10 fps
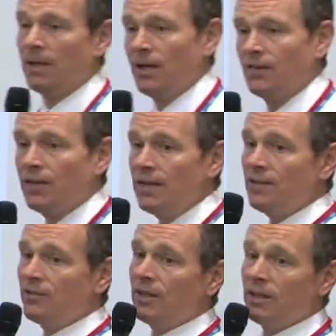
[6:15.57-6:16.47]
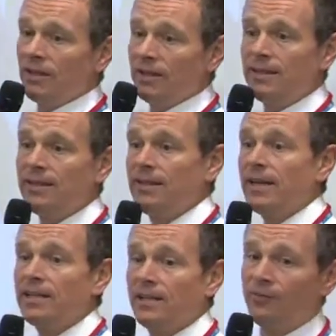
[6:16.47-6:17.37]
And so these are this is
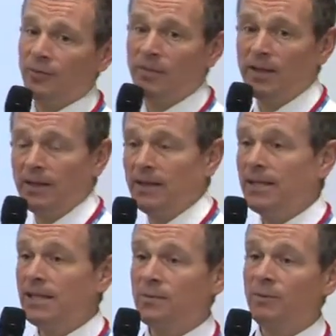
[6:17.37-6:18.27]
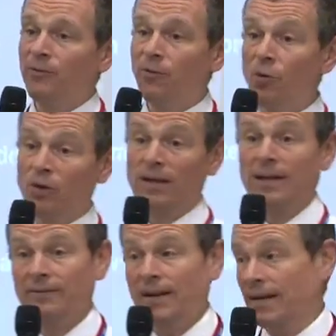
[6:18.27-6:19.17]
data from the years before
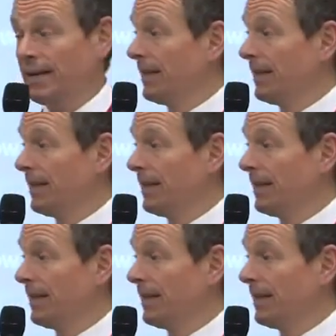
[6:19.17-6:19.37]
Glyvec,